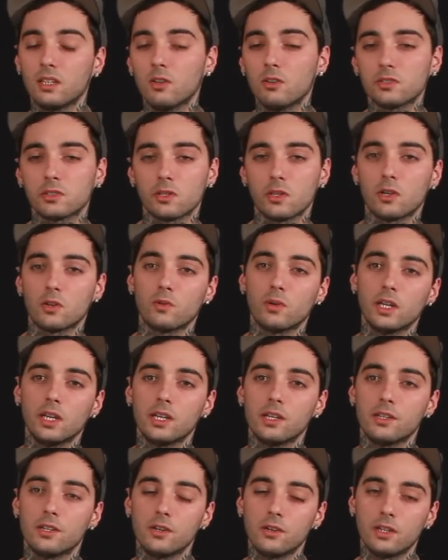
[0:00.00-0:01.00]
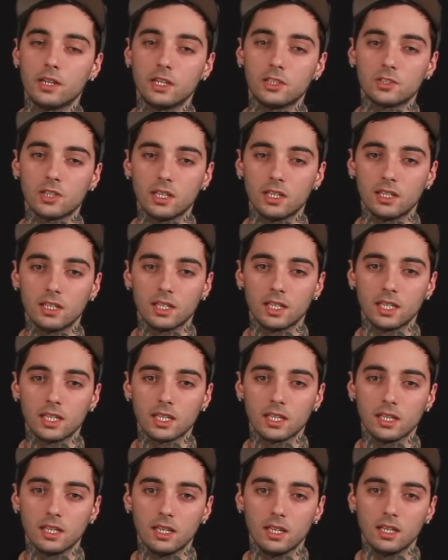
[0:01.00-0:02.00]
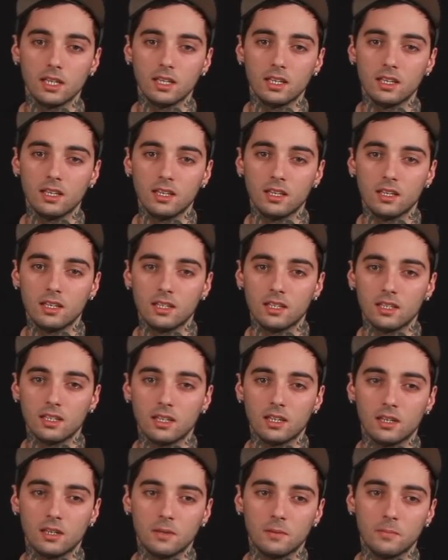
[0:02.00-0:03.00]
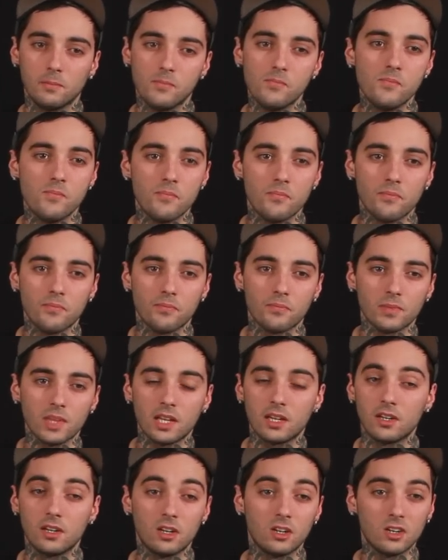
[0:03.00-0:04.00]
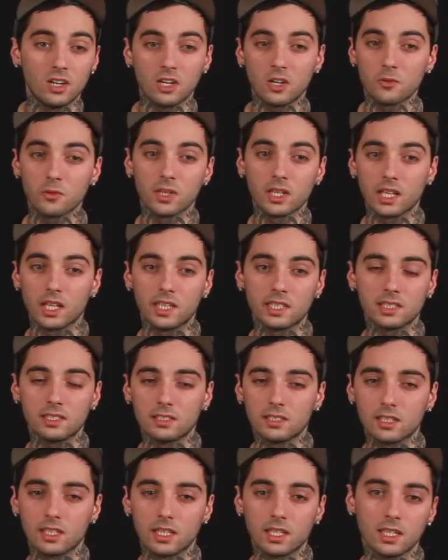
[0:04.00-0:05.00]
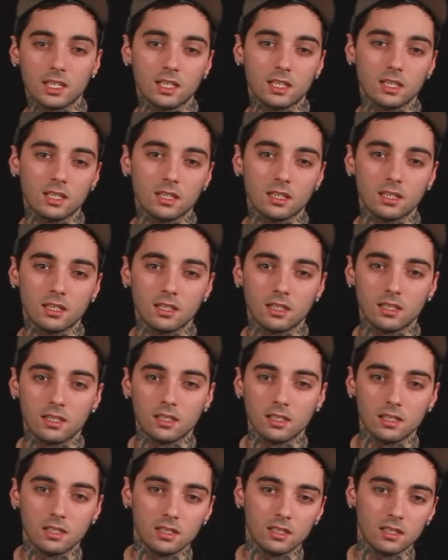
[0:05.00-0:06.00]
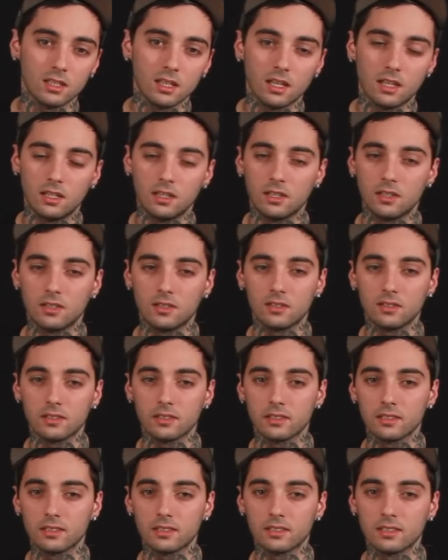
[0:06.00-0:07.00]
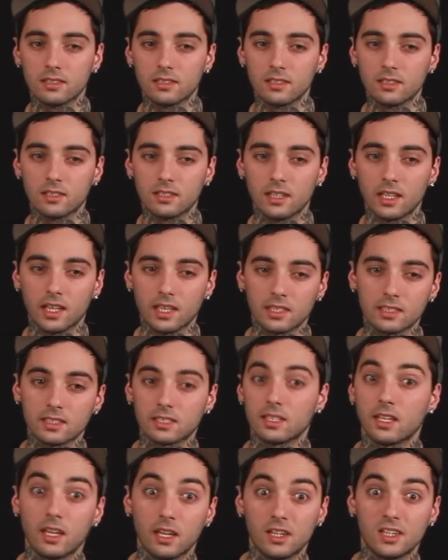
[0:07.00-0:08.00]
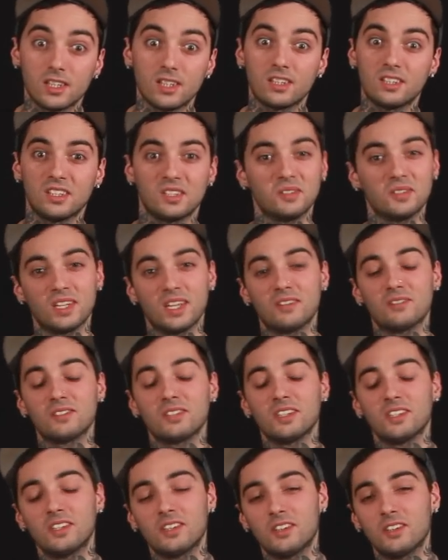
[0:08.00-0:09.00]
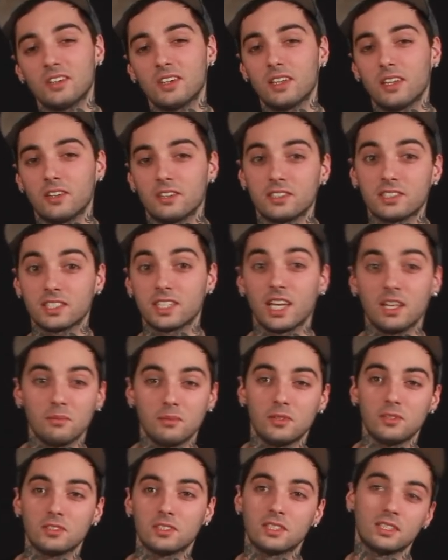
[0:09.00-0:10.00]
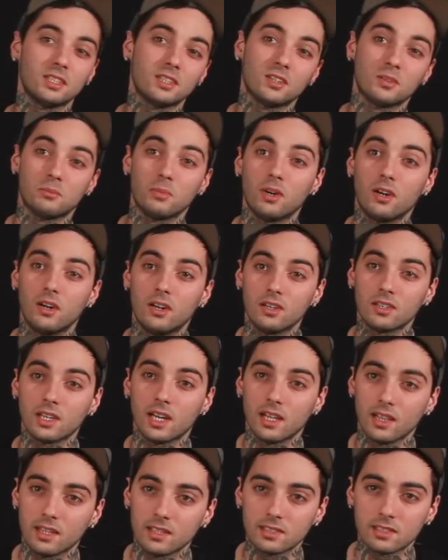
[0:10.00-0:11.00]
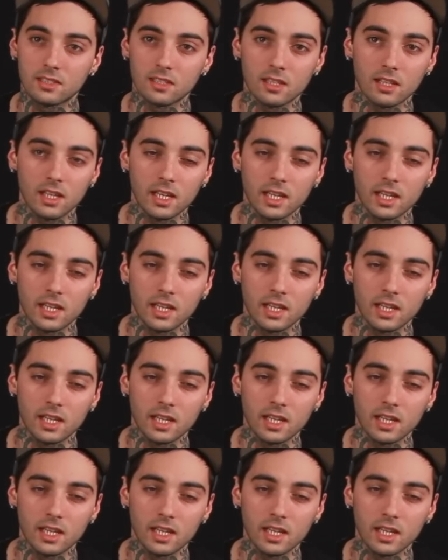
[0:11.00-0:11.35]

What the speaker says: it goes a long way, you know, and I try to, like, I don't know, I don't really listen to, like, I don't know, like, Slayer or whatever, you know, or skate music or punk. I listen to,